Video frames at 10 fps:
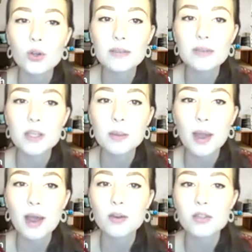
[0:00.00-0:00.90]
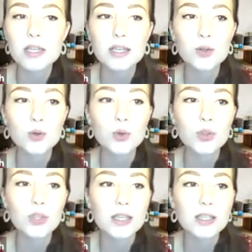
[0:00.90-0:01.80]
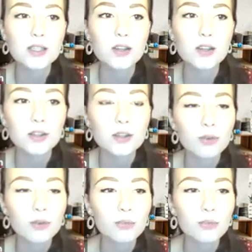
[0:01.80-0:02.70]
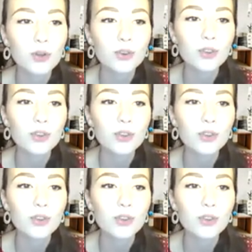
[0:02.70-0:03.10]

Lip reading: gives them out in North East London from Roof?